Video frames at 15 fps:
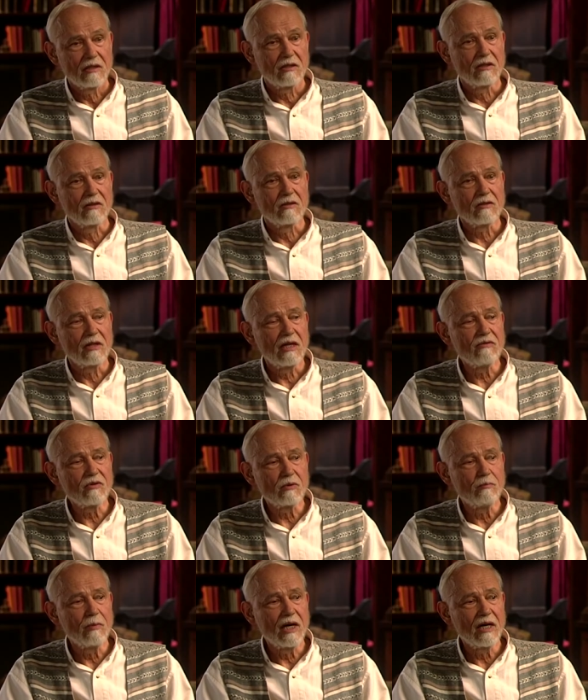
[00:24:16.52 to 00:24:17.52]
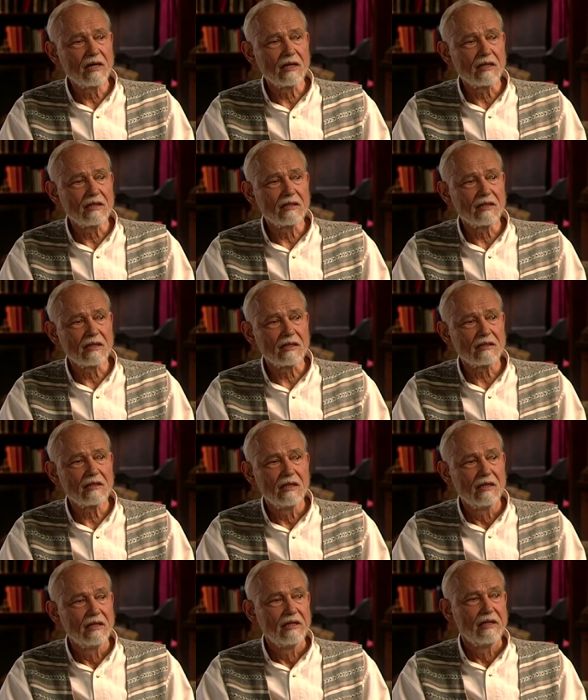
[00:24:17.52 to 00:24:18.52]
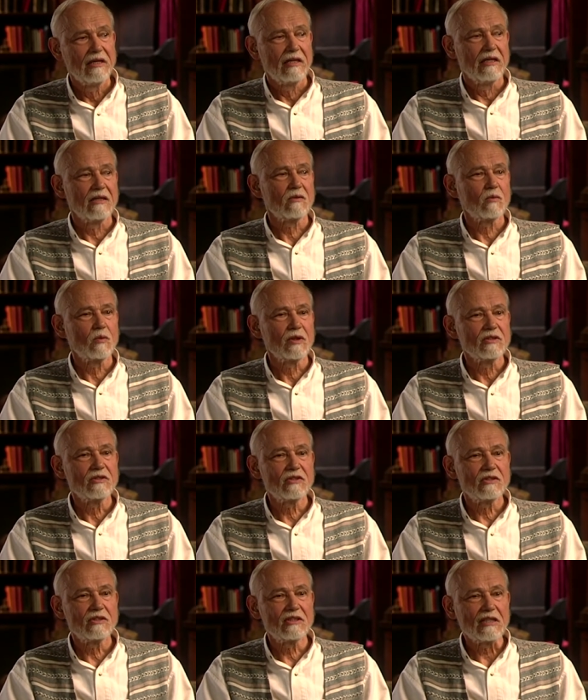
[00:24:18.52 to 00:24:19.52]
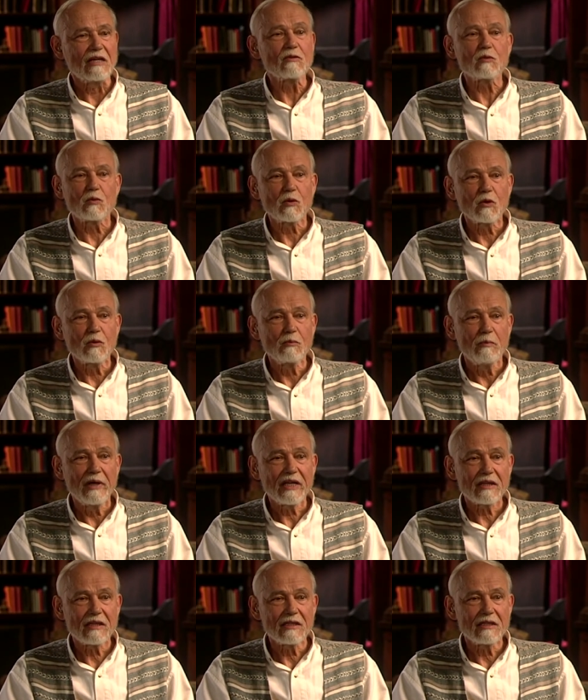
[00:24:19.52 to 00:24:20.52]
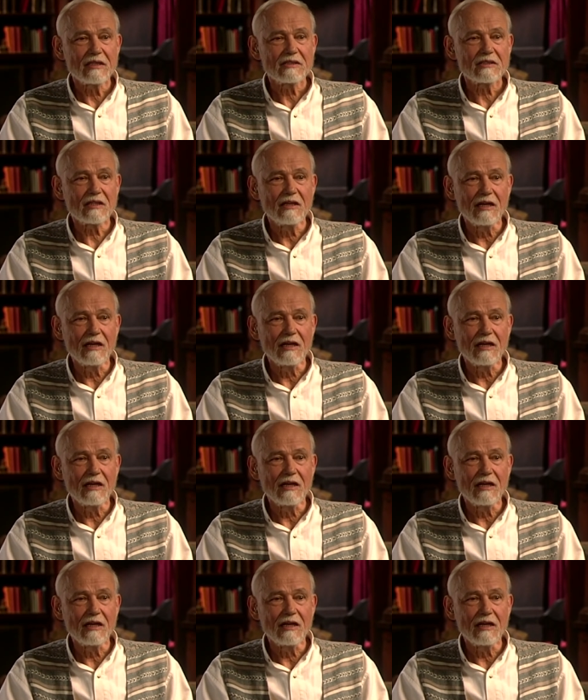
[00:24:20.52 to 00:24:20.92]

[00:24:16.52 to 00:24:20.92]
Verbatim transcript: You know, never mind that it was Central Methodist